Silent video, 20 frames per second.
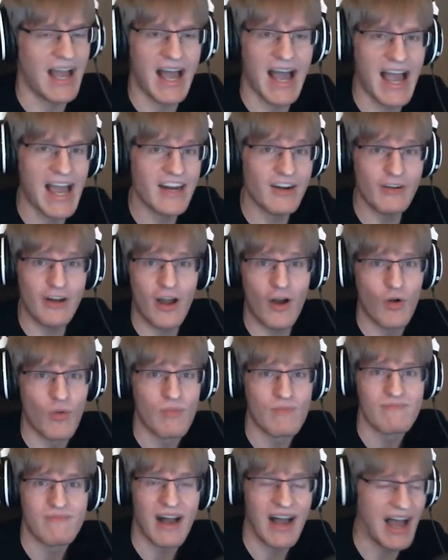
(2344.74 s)
I don't know.
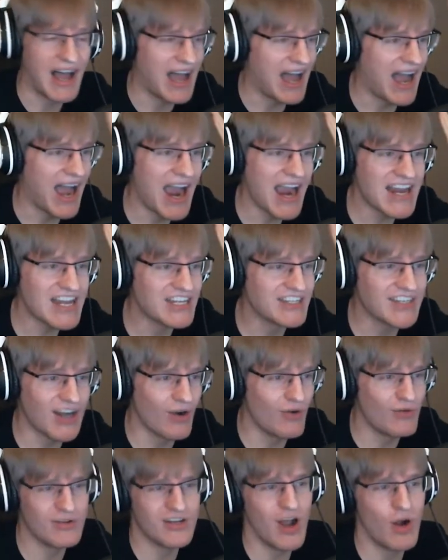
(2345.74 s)
I
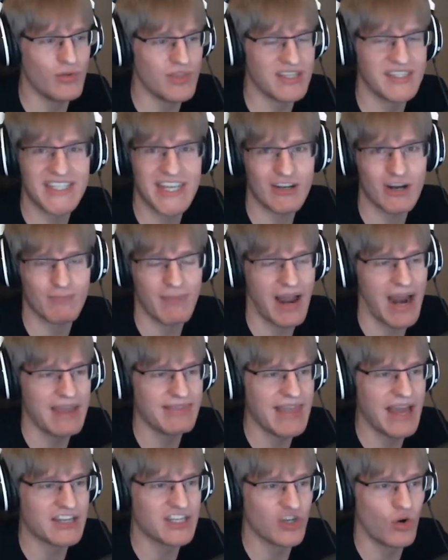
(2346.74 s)
don't know the secret behind
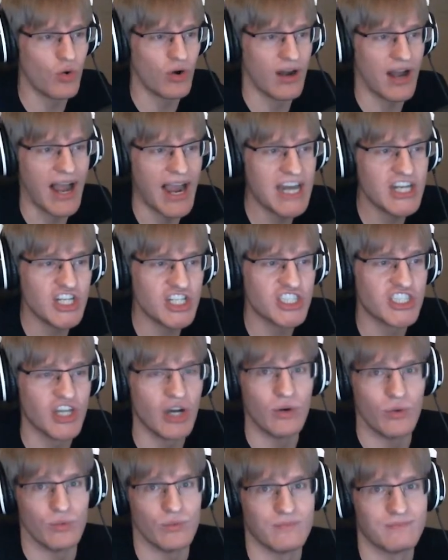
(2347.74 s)
that door. I just
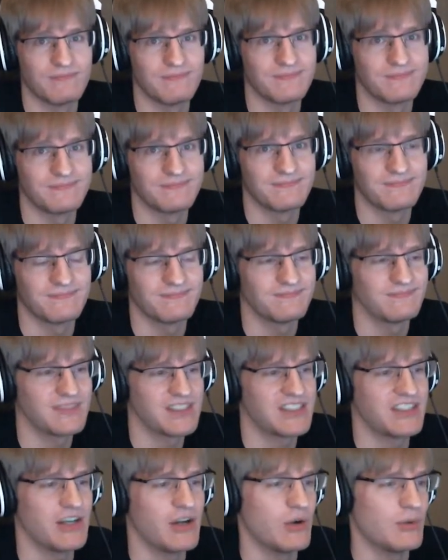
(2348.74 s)
don't.
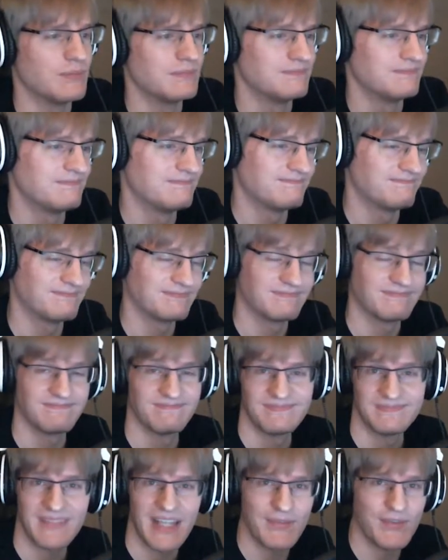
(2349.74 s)
So,
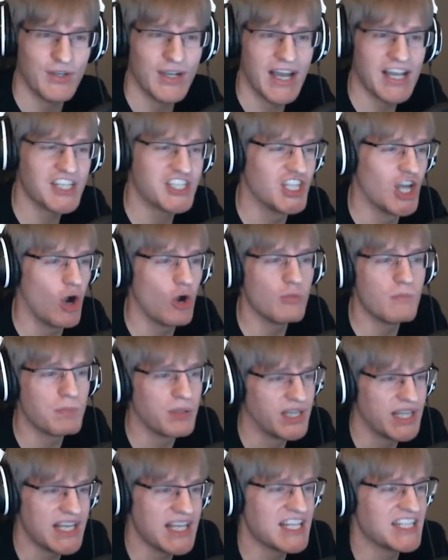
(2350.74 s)
if you guys know,
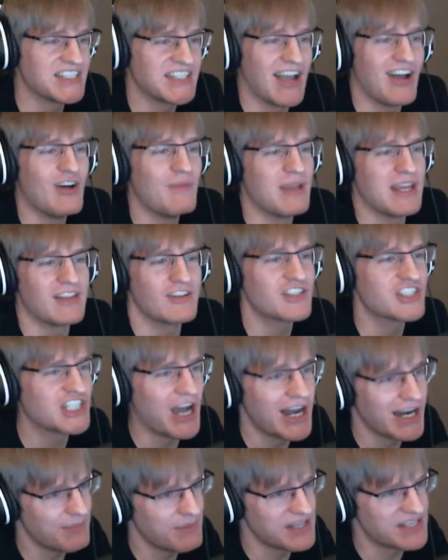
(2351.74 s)
please tell me. There's
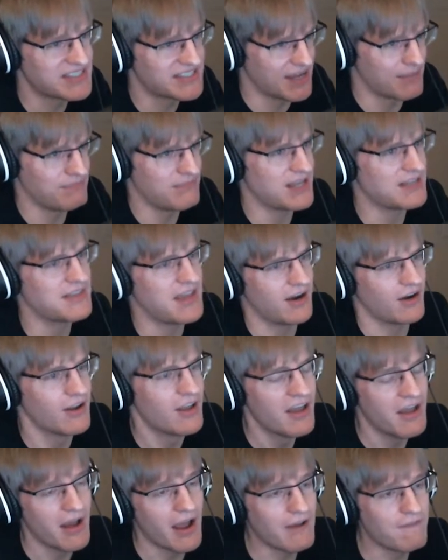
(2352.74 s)
gotta be something there.
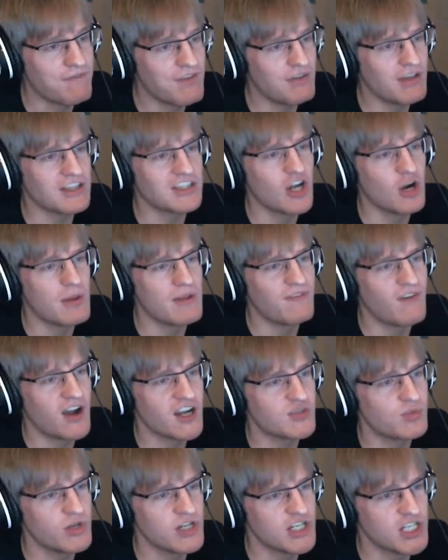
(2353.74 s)
I feel like Toby
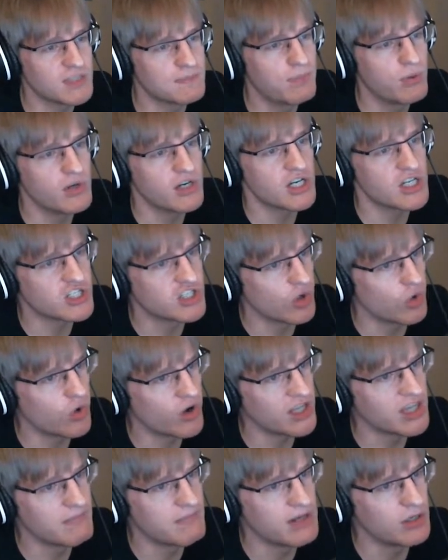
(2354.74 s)
Fox wouldn't just put a
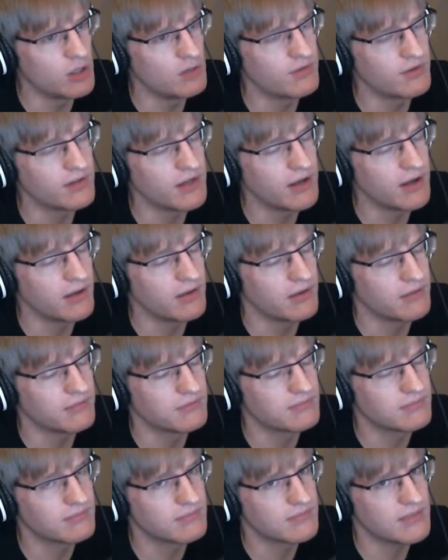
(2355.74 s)
door in the middle of at
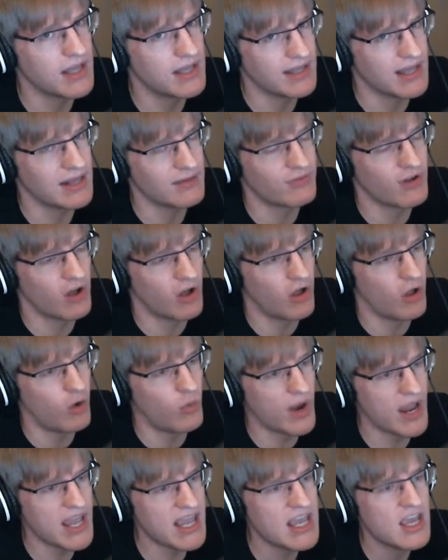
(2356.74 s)
the end of a
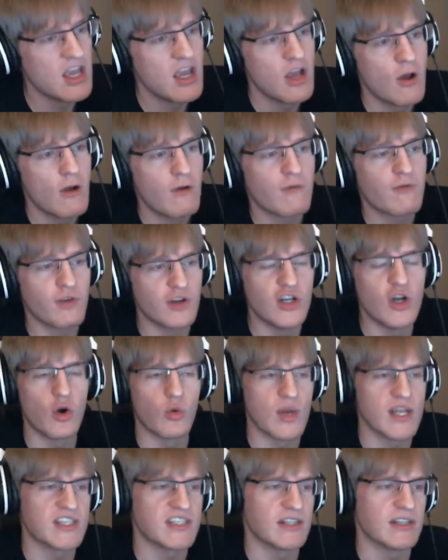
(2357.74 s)
hallway for no
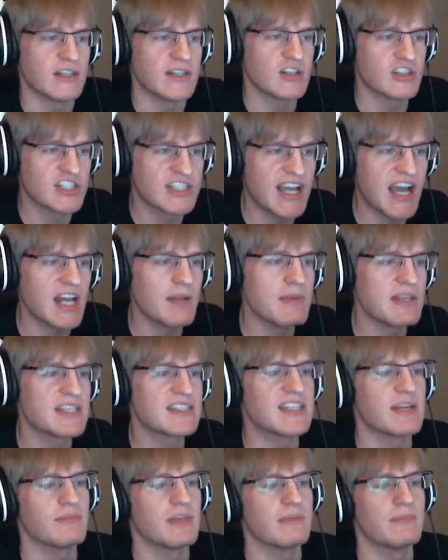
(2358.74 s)
reason. There's got to be
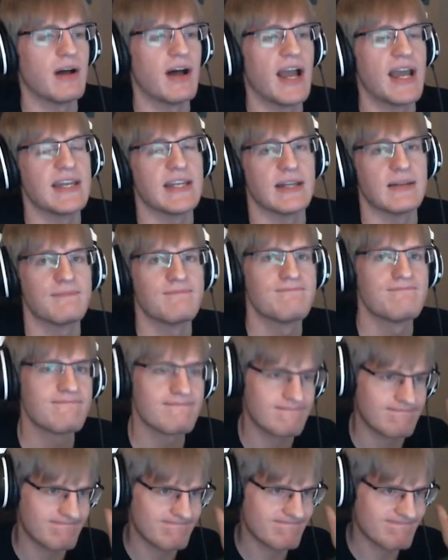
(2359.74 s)
something behind it.
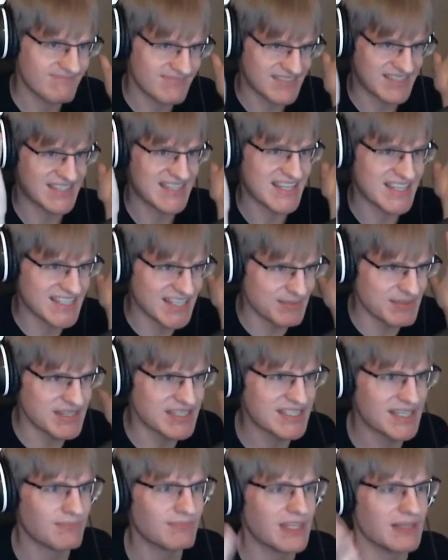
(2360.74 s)
There's got to be
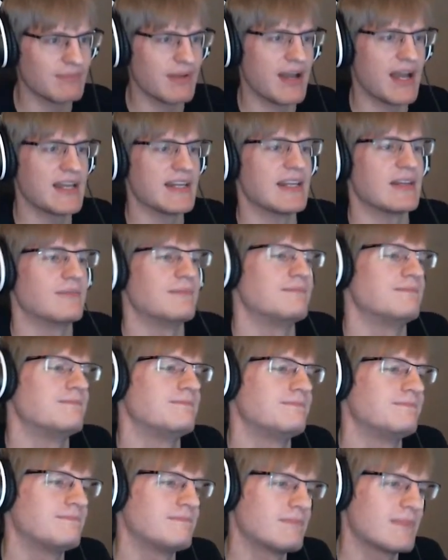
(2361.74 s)
something behind it.
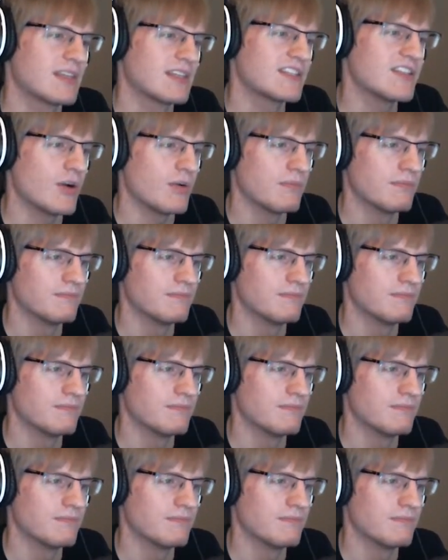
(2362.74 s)
So,